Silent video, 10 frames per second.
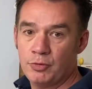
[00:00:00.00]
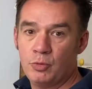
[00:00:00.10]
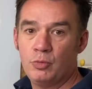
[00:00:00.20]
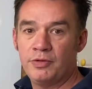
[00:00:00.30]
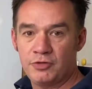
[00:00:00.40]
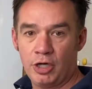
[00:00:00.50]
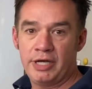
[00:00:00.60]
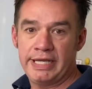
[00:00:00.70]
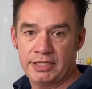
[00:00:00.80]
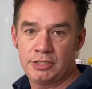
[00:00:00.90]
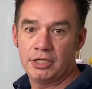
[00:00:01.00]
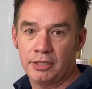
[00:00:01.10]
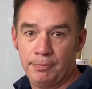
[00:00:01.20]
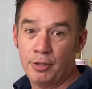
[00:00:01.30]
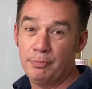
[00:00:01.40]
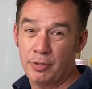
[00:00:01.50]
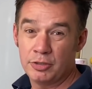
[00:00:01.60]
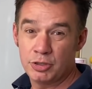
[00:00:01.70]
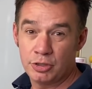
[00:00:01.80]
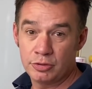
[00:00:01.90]
we've got an external pump on
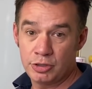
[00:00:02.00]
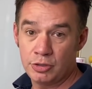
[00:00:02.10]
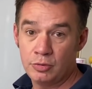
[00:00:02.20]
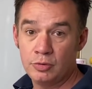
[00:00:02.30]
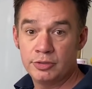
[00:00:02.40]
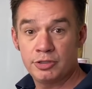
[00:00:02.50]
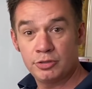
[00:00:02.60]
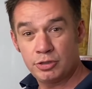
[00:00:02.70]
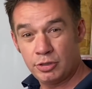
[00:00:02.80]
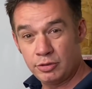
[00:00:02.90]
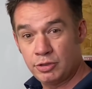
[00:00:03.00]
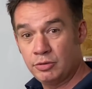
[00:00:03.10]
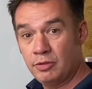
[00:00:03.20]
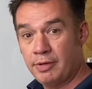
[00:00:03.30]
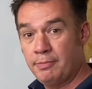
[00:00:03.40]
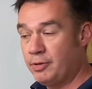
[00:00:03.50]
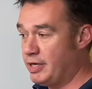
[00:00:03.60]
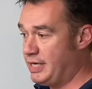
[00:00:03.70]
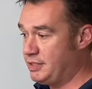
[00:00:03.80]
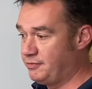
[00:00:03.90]
zone two. So zone two, remember,
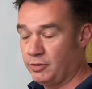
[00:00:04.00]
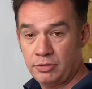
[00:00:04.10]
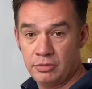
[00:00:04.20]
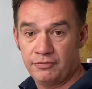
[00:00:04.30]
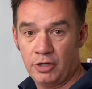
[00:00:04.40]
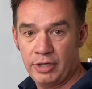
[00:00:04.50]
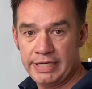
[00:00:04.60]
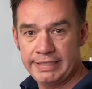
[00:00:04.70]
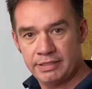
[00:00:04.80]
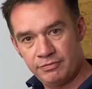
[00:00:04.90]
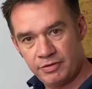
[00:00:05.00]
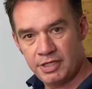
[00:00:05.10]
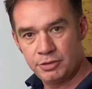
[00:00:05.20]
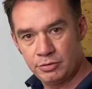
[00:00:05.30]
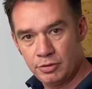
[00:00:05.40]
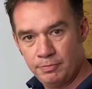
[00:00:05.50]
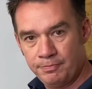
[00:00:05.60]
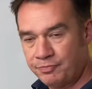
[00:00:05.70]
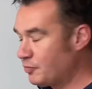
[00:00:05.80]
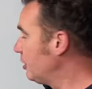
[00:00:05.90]
is for the underfloor heating for this room.
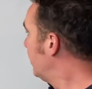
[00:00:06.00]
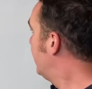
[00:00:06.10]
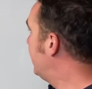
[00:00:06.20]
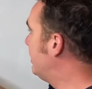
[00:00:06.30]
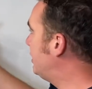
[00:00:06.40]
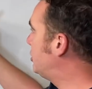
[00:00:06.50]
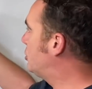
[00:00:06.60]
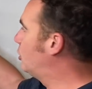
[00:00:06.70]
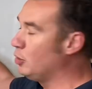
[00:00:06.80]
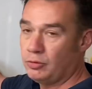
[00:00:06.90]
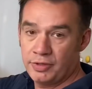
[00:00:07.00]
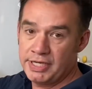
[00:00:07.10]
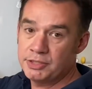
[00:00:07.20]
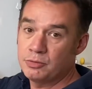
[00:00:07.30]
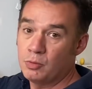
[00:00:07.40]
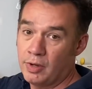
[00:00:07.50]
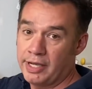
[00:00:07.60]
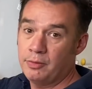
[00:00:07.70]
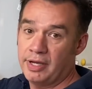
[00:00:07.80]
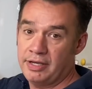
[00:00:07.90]
And this is the whole reason why
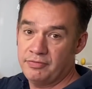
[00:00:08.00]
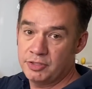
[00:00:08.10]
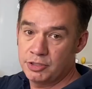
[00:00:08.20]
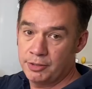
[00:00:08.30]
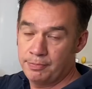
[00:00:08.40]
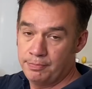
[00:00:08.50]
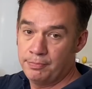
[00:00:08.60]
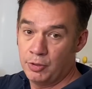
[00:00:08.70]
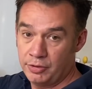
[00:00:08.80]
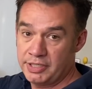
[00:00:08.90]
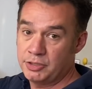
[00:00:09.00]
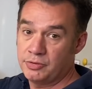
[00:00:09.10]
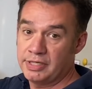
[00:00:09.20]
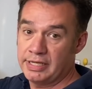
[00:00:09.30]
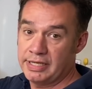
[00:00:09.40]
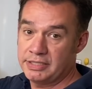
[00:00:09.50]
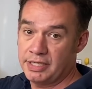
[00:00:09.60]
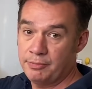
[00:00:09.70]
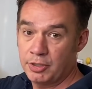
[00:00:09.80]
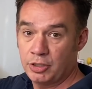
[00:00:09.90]
we're having to put these relays
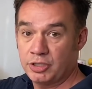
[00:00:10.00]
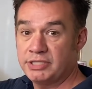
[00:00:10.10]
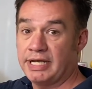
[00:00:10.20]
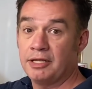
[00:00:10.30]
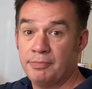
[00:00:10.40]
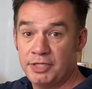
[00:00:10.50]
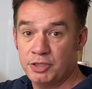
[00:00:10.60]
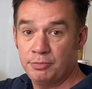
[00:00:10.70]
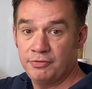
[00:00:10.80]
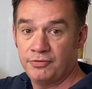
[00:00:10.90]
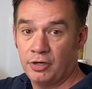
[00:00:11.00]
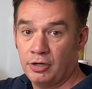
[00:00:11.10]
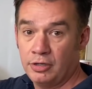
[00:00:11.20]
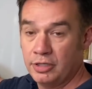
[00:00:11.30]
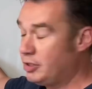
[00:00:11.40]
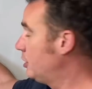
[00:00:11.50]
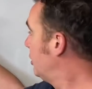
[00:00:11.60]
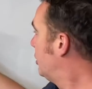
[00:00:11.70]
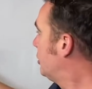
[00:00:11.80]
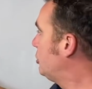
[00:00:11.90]
in, because as Alan mentioned before,
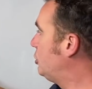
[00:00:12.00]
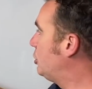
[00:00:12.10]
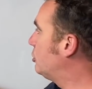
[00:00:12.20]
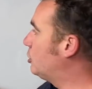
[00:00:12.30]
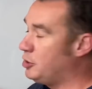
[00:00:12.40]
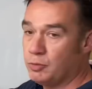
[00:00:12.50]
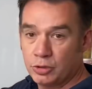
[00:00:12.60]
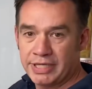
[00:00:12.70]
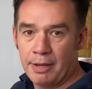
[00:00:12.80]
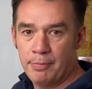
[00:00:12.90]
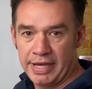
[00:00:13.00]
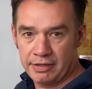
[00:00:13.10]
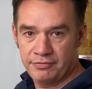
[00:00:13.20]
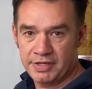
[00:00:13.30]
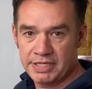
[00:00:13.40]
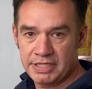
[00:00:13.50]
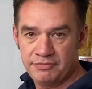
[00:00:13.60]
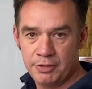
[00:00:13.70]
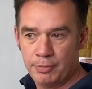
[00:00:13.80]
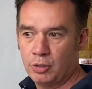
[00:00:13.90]
you would get backfeed if
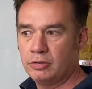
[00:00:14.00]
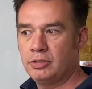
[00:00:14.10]
you put